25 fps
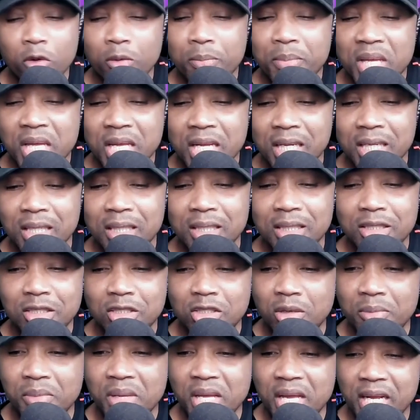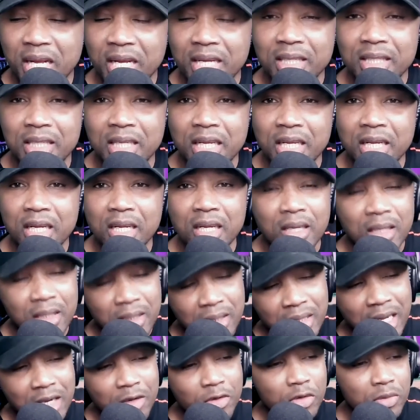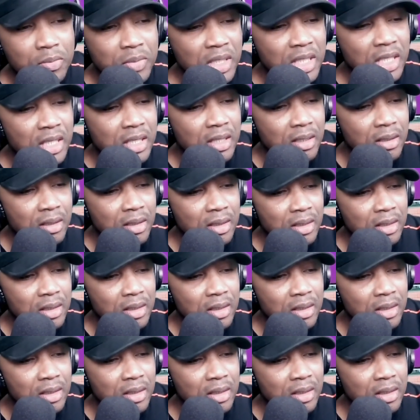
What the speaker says: Mingle, Jamaican. That would be the.